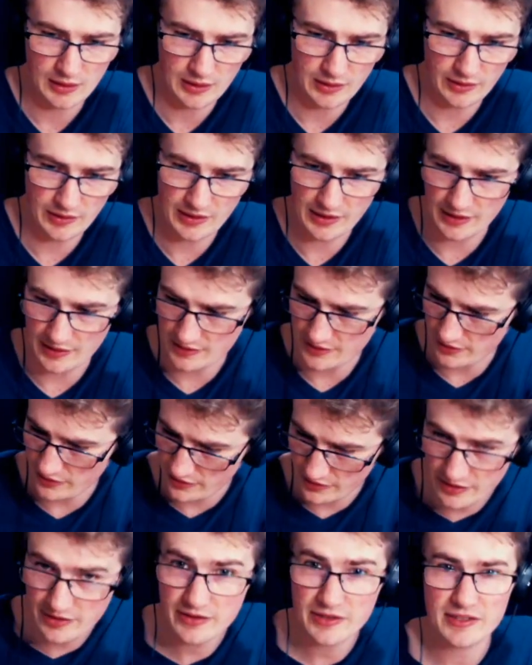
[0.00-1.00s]
Okay, so
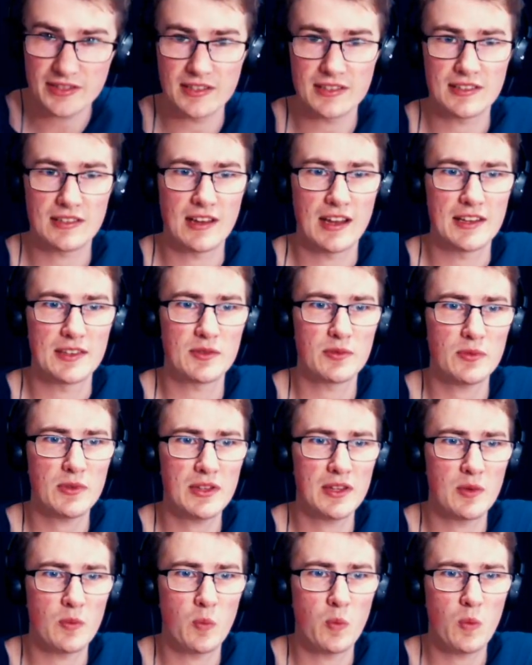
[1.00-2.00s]
then there's this nice,
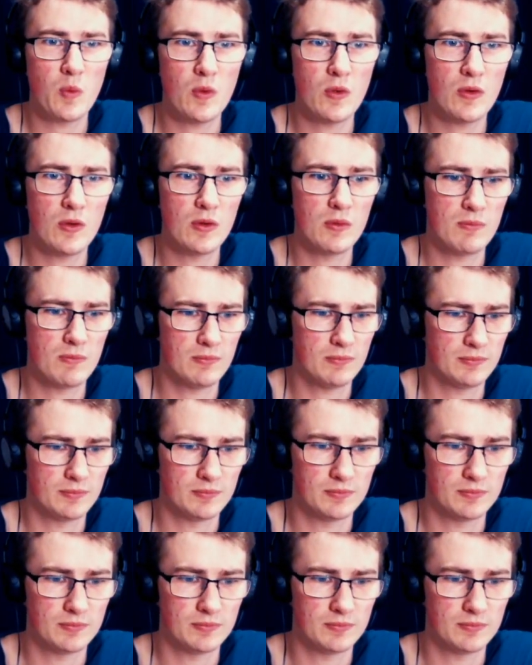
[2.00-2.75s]
really warmer